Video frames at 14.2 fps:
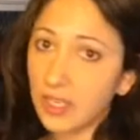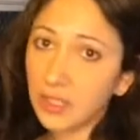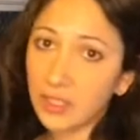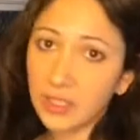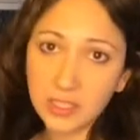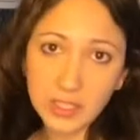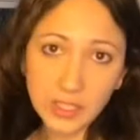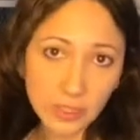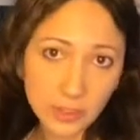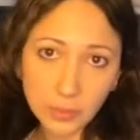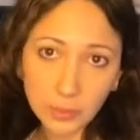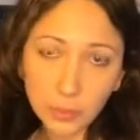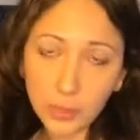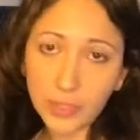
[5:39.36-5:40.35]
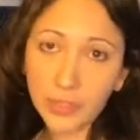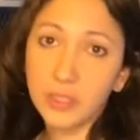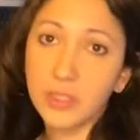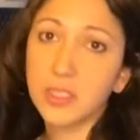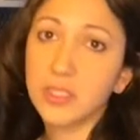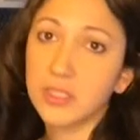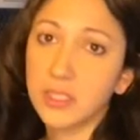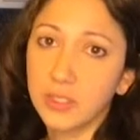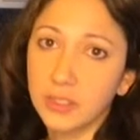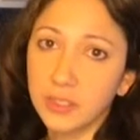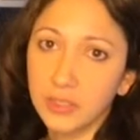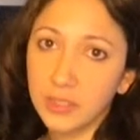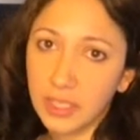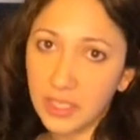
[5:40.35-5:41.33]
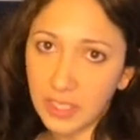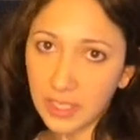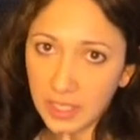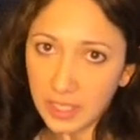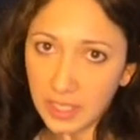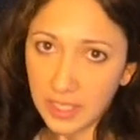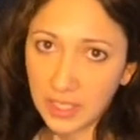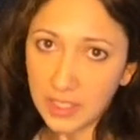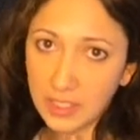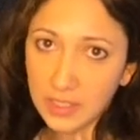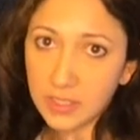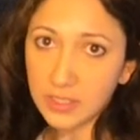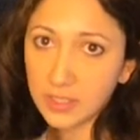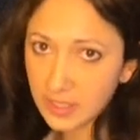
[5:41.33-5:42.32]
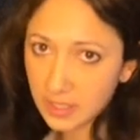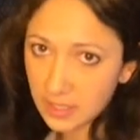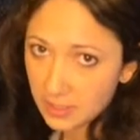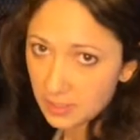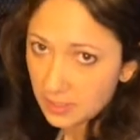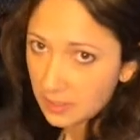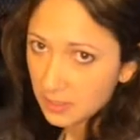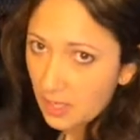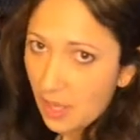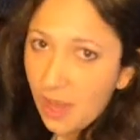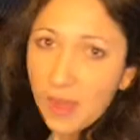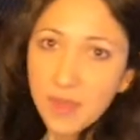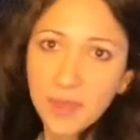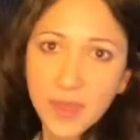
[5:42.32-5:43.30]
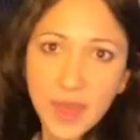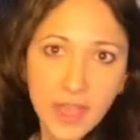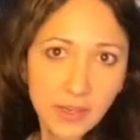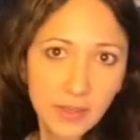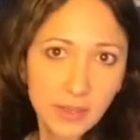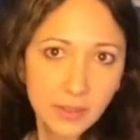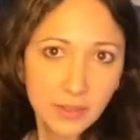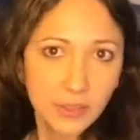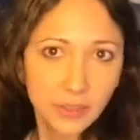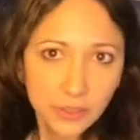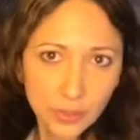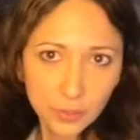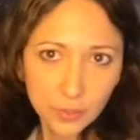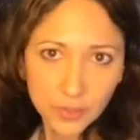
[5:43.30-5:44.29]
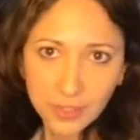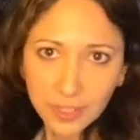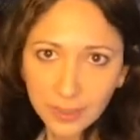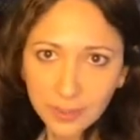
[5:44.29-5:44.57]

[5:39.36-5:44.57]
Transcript: continue to boil until it seizes. Then your soup is good.